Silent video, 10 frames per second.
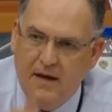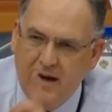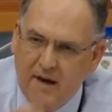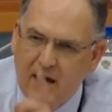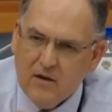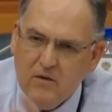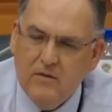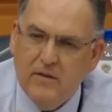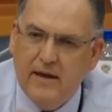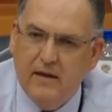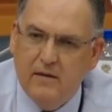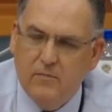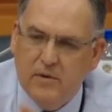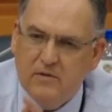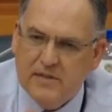How could they?
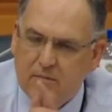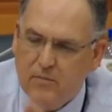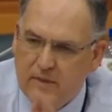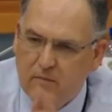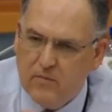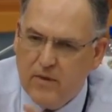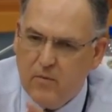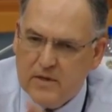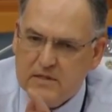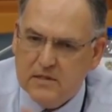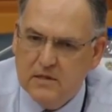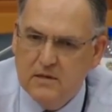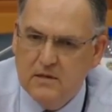Because there was